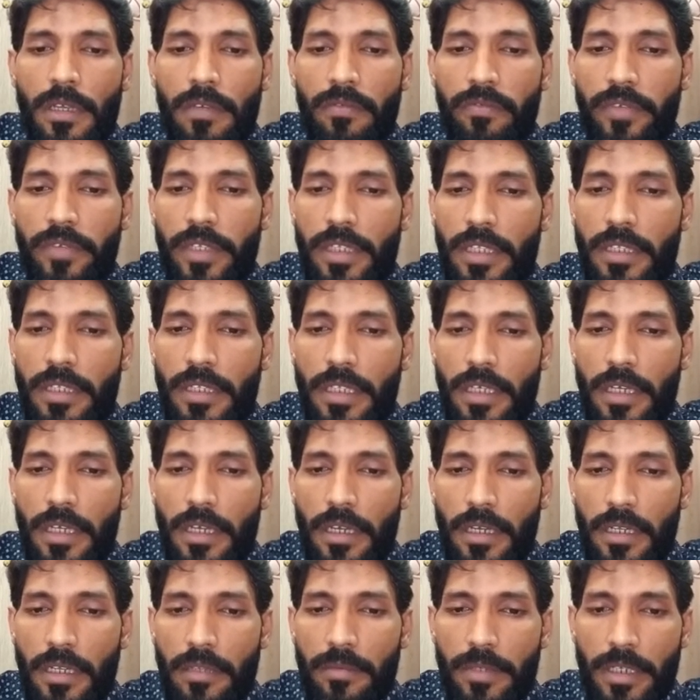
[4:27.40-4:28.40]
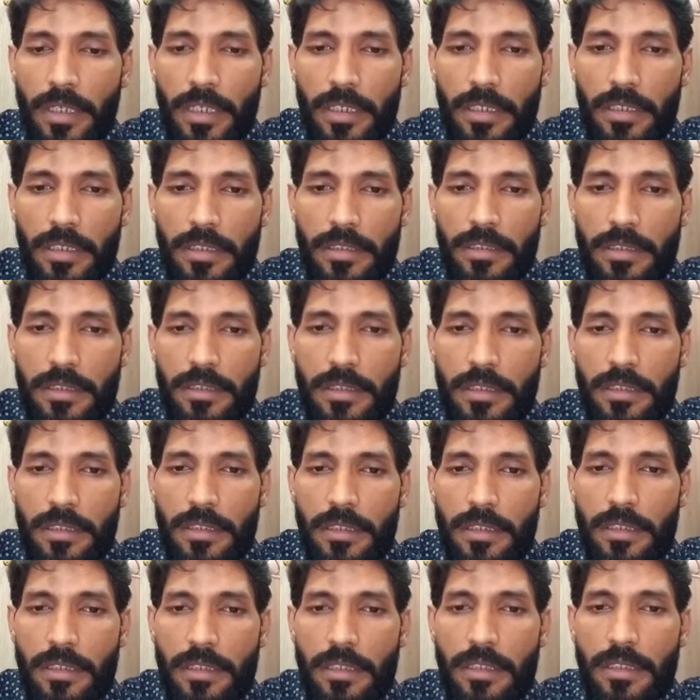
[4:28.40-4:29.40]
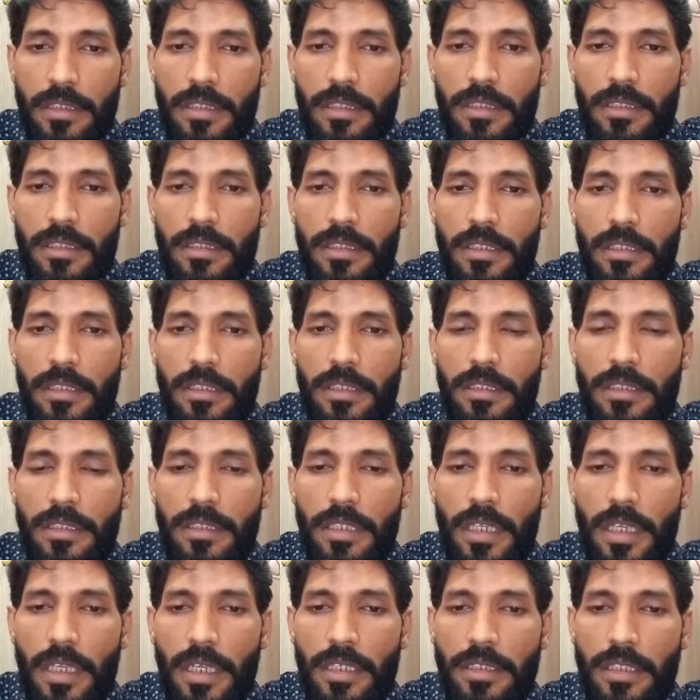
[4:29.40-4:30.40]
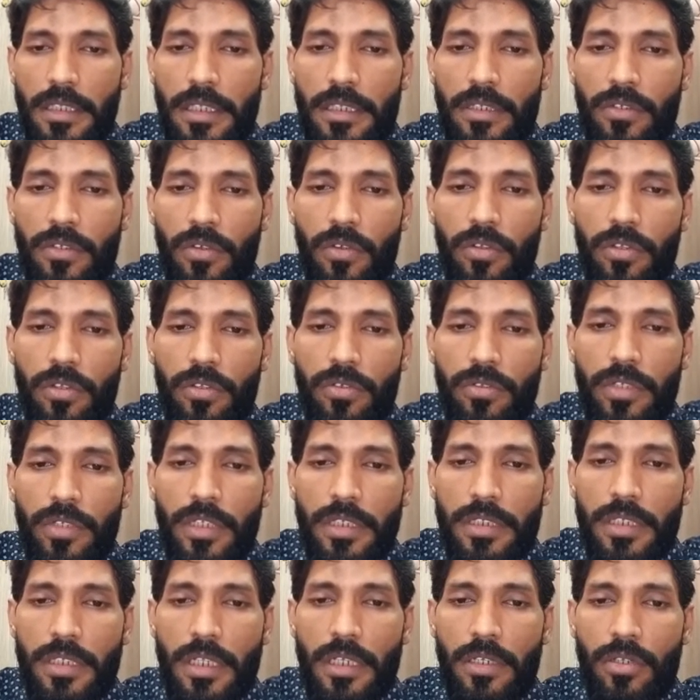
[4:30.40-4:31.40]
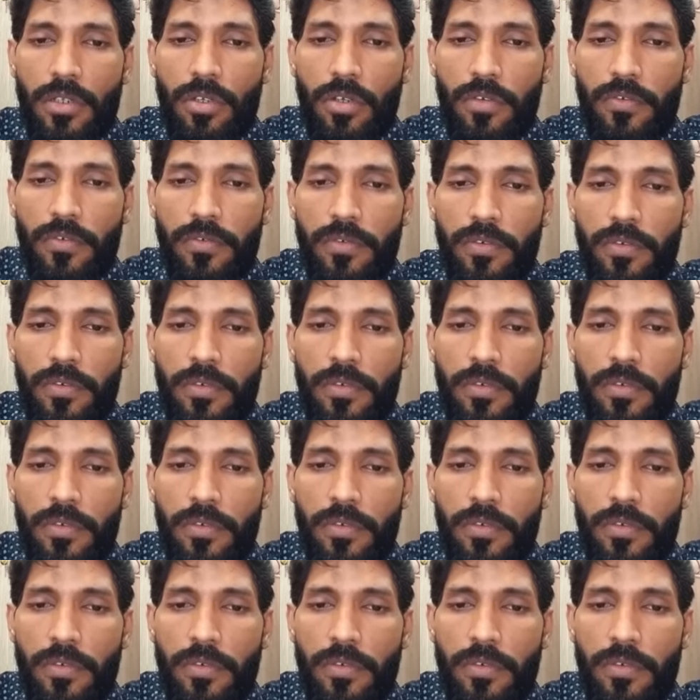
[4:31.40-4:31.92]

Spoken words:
within the curly brackets. As I told you, the set of